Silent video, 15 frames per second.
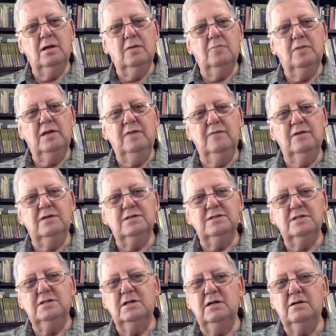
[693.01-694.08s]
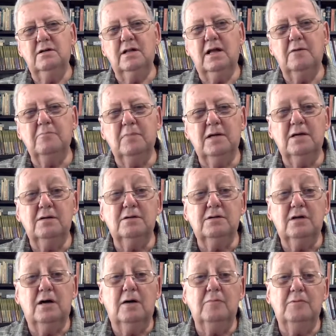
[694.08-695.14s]
but even ascending to that
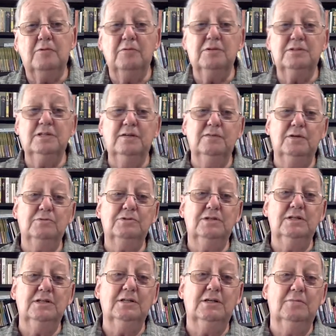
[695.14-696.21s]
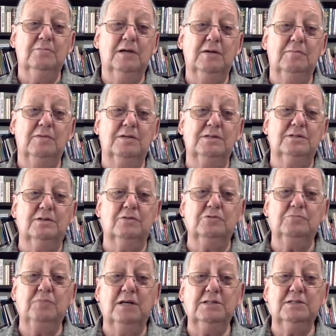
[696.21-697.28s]
mountaintop to receive those 10 commandments and those
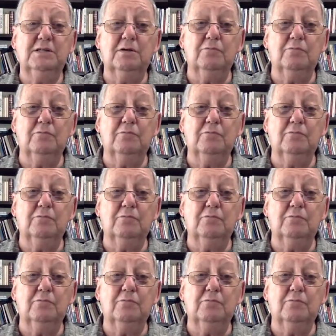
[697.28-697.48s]
basic